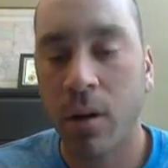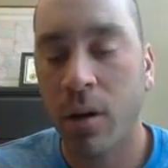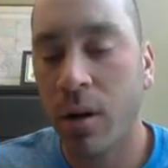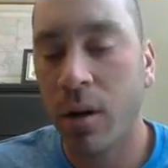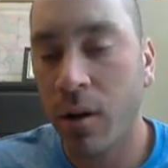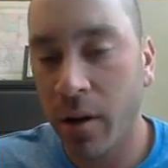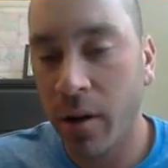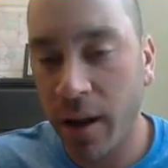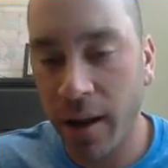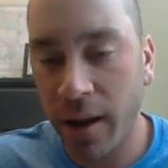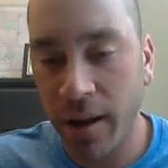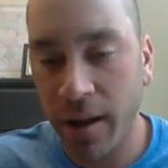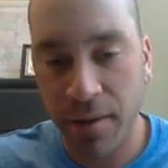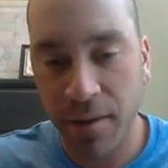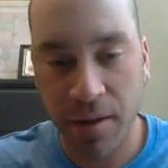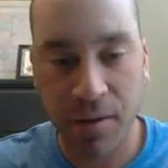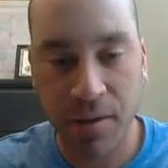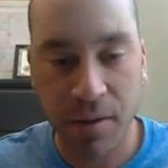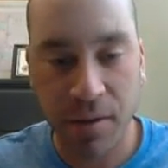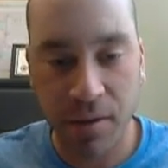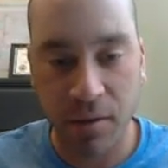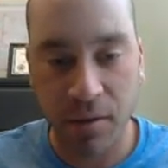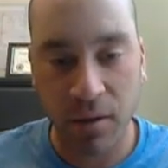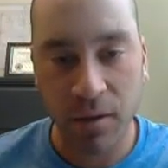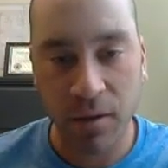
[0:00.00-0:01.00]
Okay, and
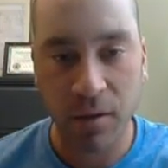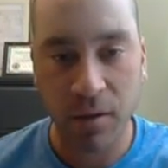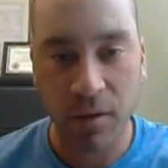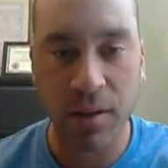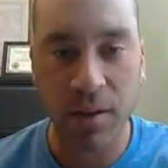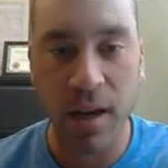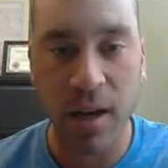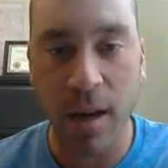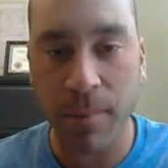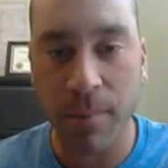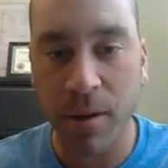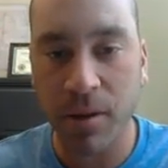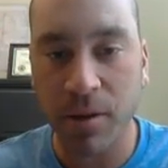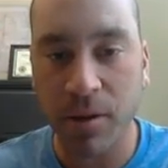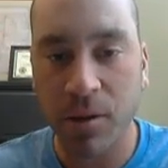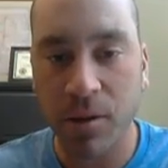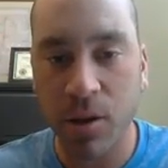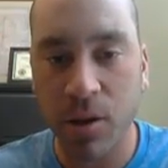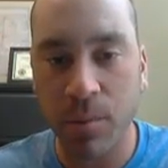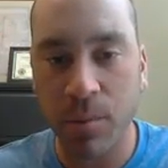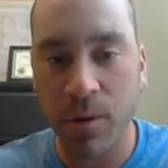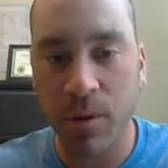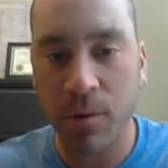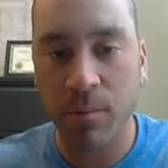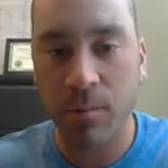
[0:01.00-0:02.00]
this is a little time
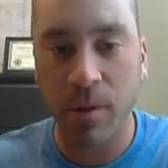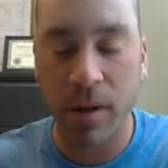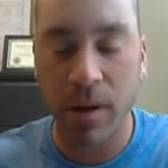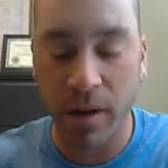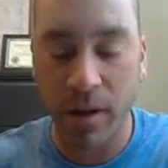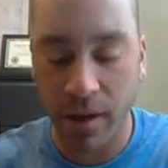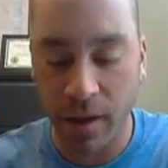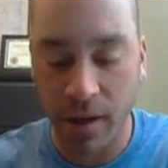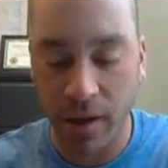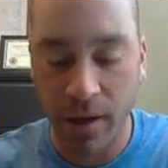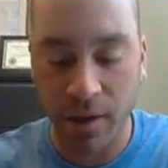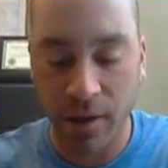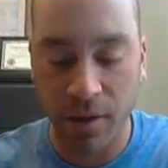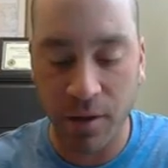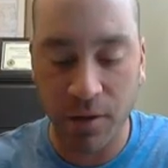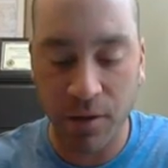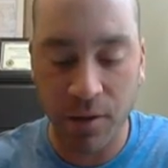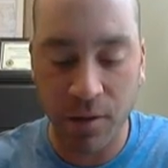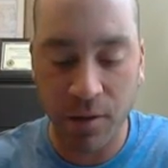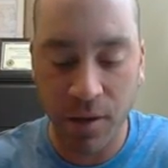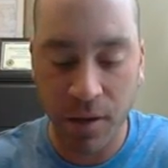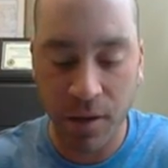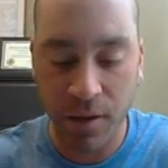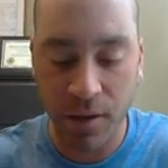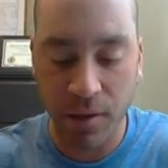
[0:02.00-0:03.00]
consuming, but again, you
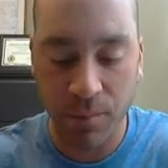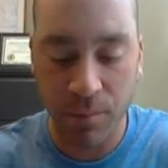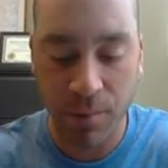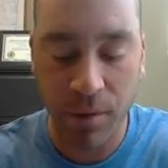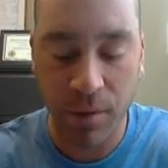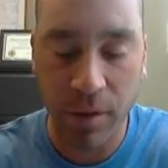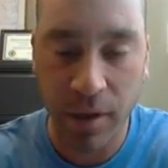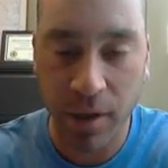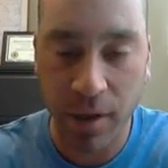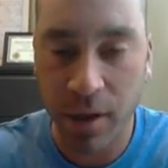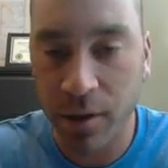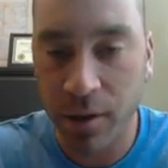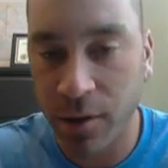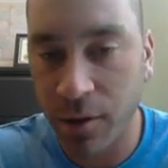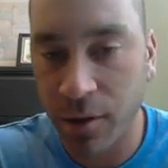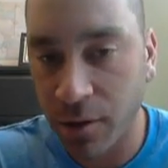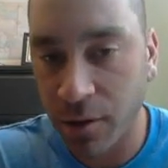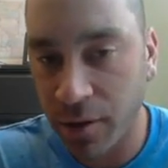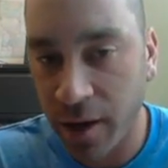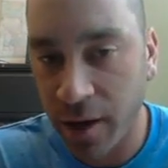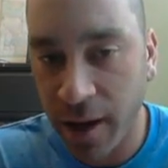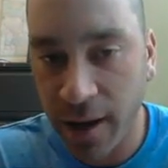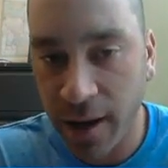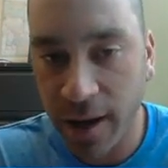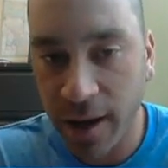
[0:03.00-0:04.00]
do need to put in your
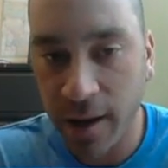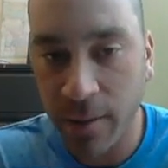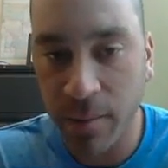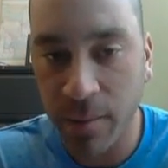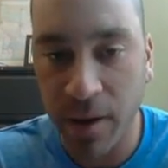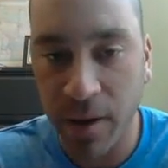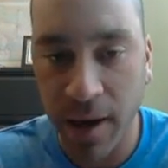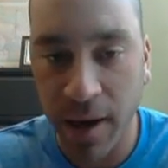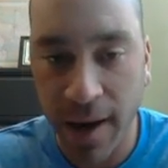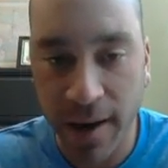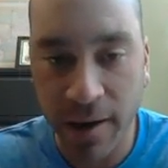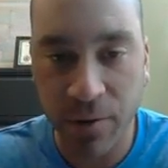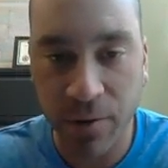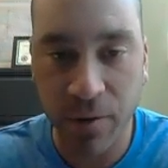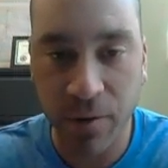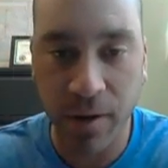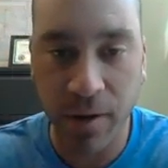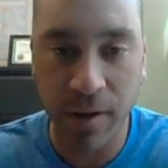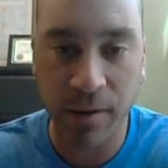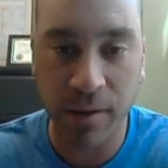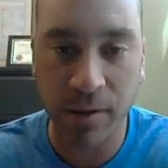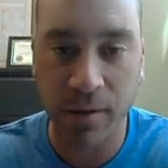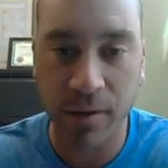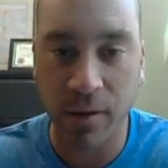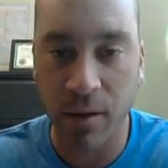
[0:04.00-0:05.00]
name and
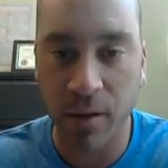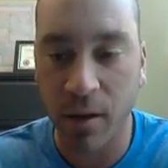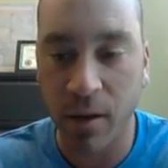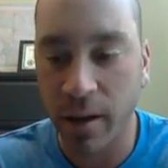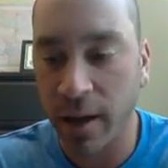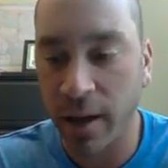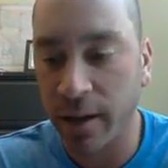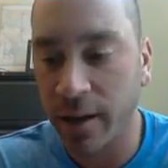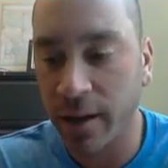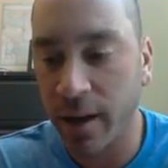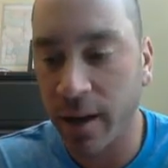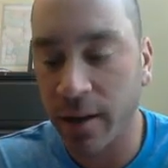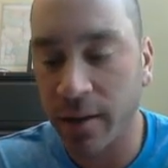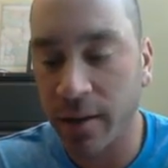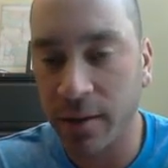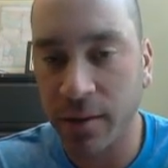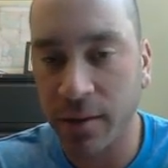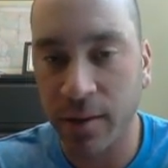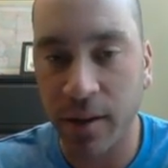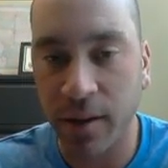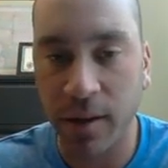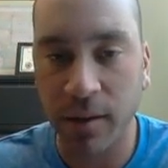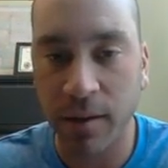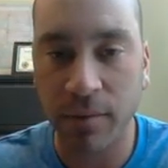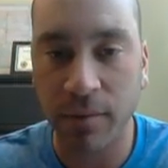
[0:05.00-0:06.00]
address and all that kind of
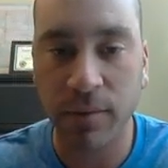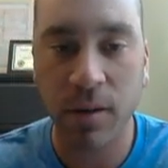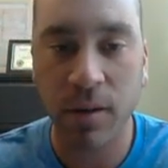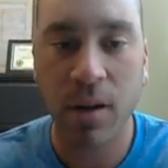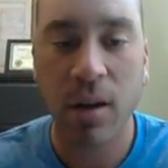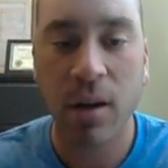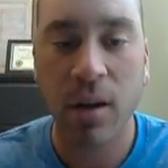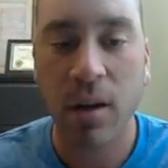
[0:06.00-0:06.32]
stuff.